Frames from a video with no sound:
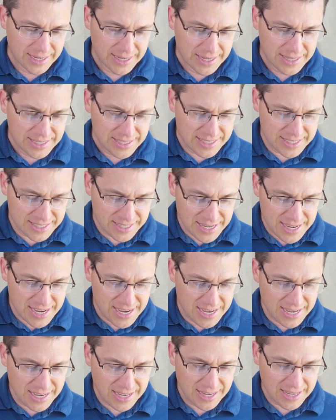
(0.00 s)

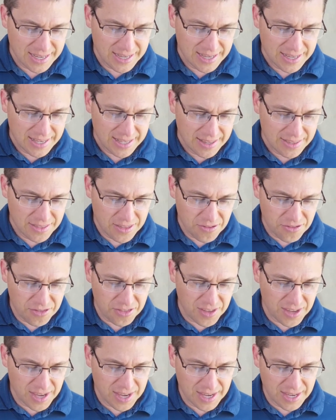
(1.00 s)
seek the
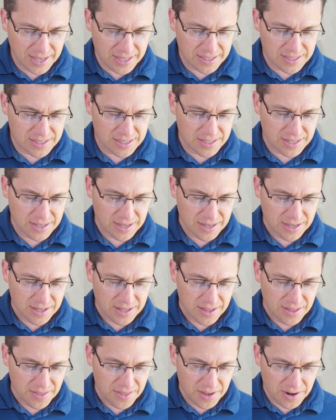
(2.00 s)
things
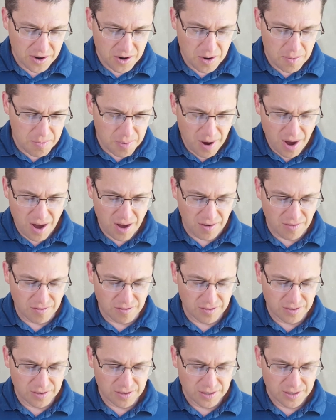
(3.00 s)
that are
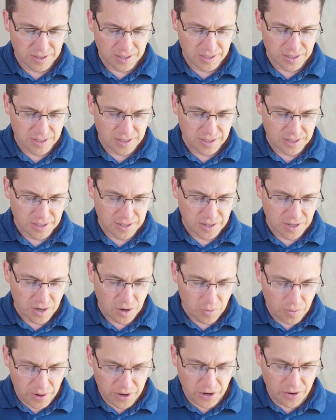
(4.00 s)
above,
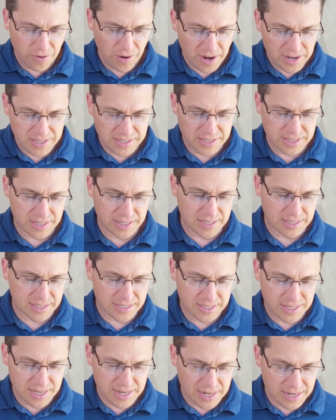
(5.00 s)
where Christ is,
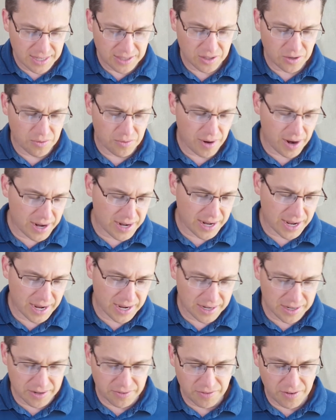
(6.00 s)
seated at the right
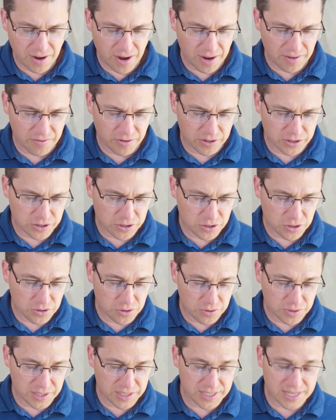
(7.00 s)
hand of God. Verse
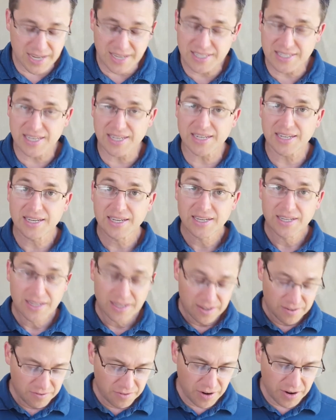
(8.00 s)
2, he says it
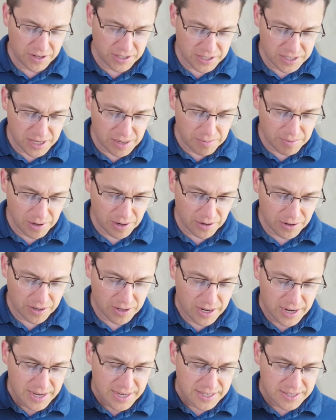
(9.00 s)
very
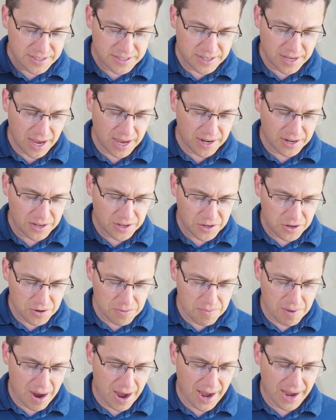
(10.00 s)
similar set
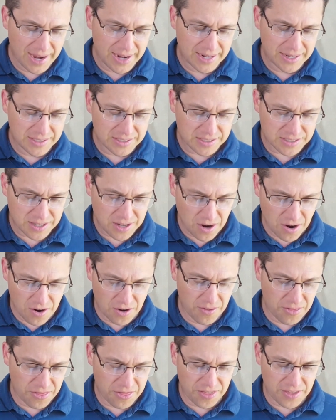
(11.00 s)
your mind
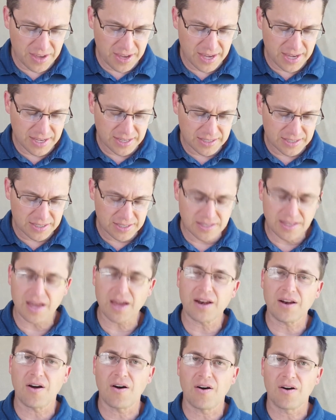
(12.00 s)
on things
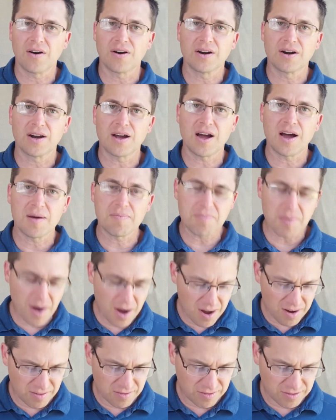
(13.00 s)
that are
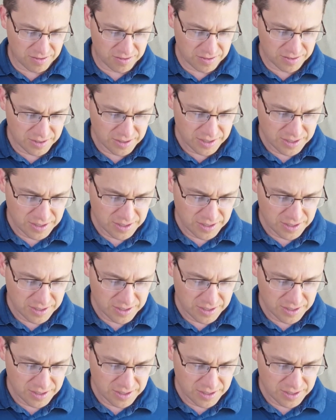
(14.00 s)
above,